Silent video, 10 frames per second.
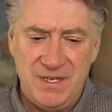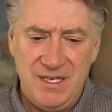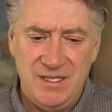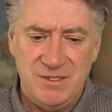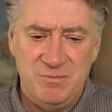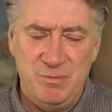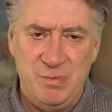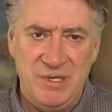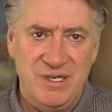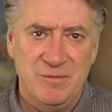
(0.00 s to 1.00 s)
It's
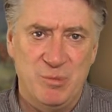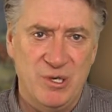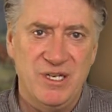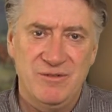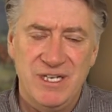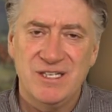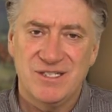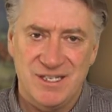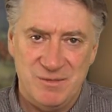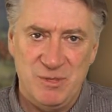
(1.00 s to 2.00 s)
been a pretty unique
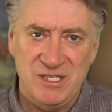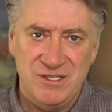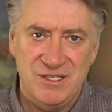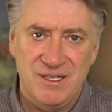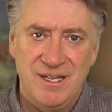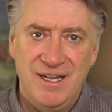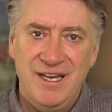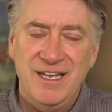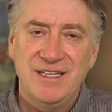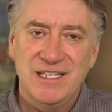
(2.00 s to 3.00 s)
6 months
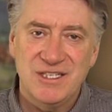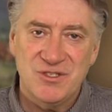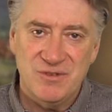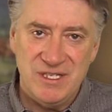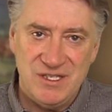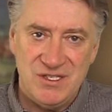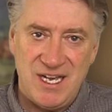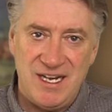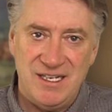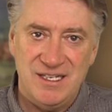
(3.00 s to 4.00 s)
in the history of the
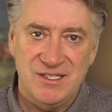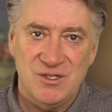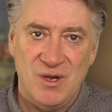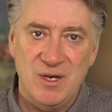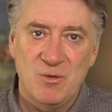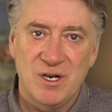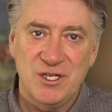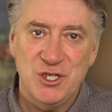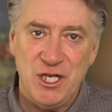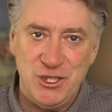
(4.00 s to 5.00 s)
Senate, and so I don't want
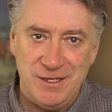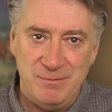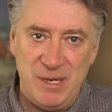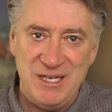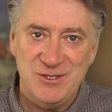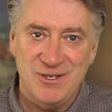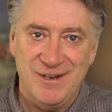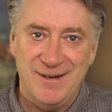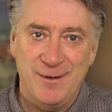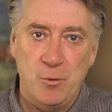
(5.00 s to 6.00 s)
to judge it based
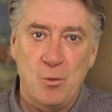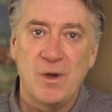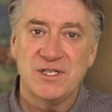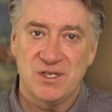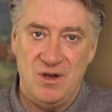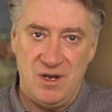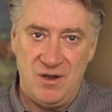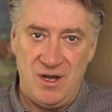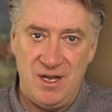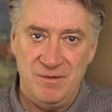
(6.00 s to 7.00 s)
on what's gone
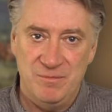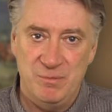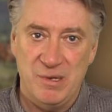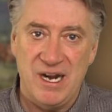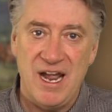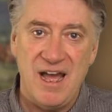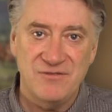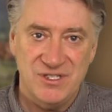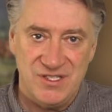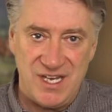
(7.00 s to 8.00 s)
on. But I
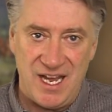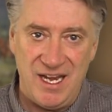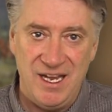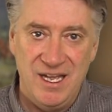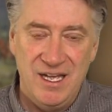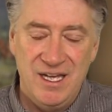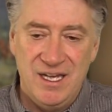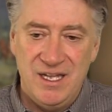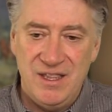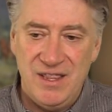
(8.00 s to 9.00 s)
have to say
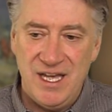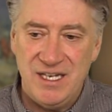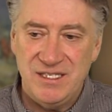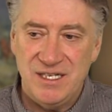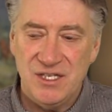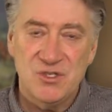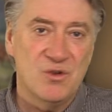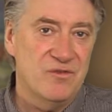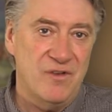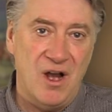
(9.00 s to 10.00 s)
that
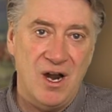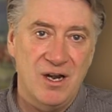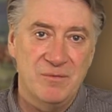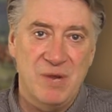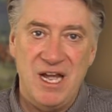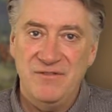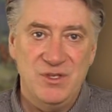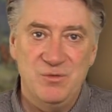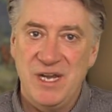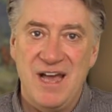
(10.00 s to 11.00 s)
so far, in my
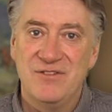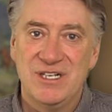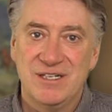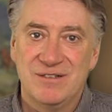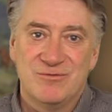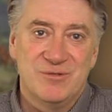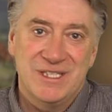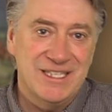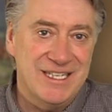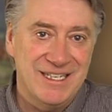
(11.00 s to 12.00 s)
view, we haven't
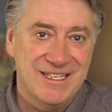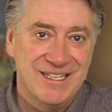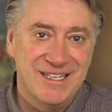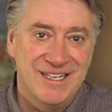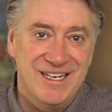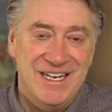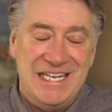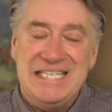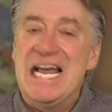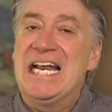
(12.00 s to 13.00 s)
really
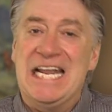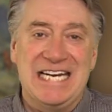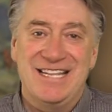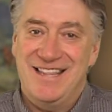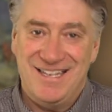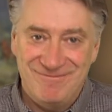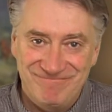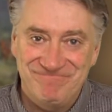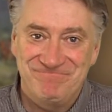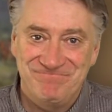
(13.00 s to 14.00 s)
done anything
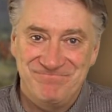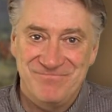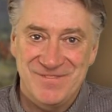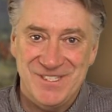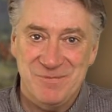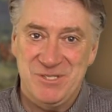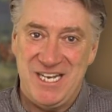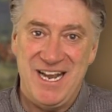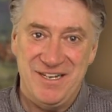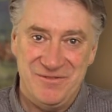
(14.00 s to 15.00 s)

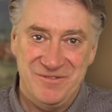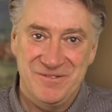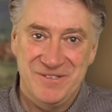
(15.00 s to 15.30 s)
substantive.